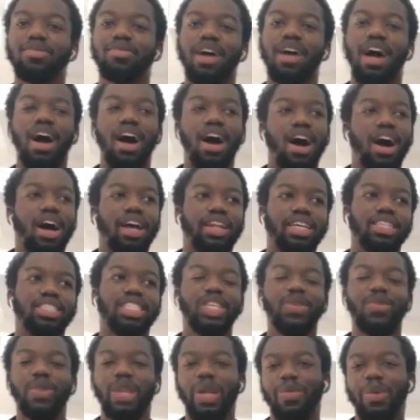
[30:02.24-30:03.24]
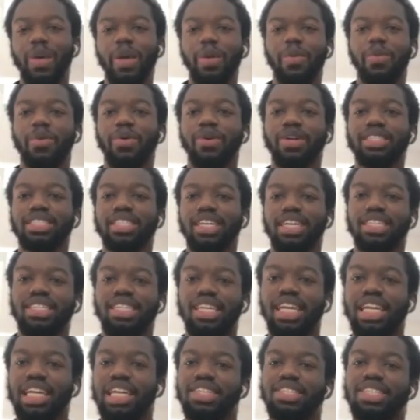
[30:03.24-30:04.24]
that there's too many people in
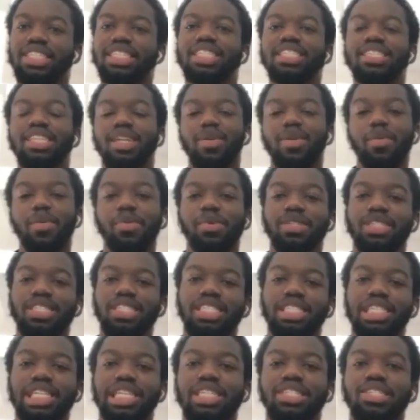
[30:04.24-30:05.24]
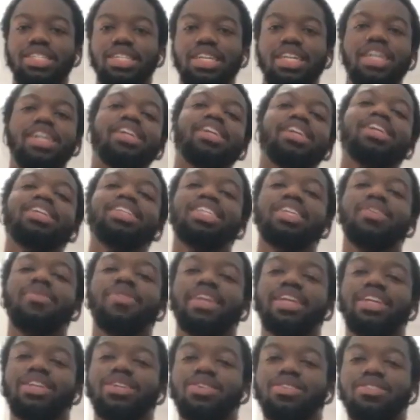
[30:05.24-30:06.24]
this industry, too many people in this industry, too
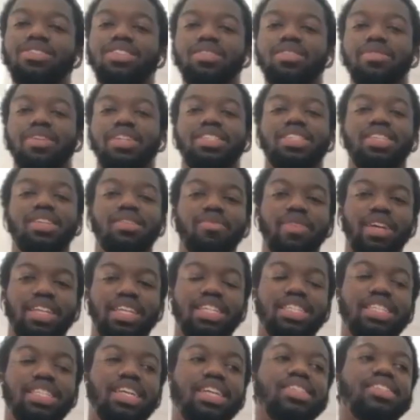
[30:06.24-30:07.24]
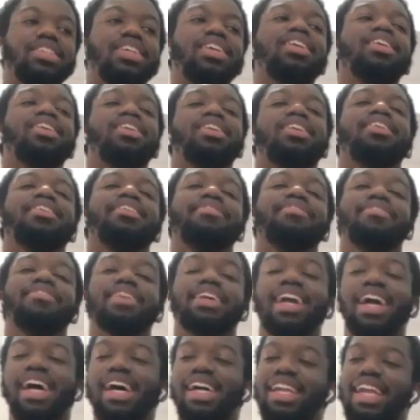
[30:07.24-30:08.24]
many YouTubers, too many this.
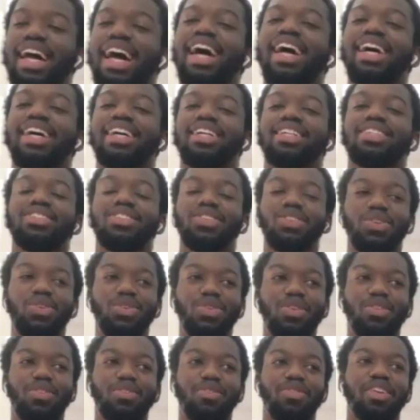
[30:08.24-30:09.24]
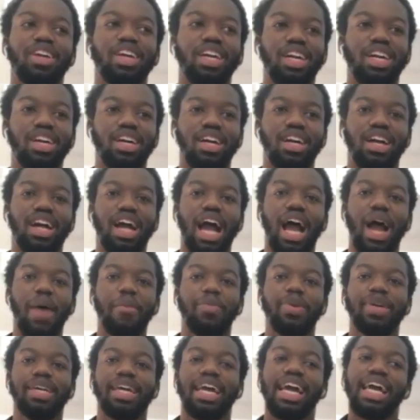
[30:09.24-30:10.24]
Forget that. Do your thing
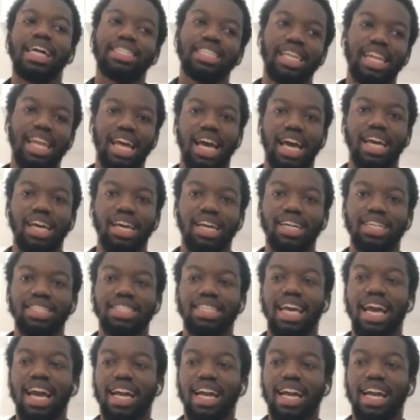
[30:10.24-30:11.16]
and be excellent at it. Because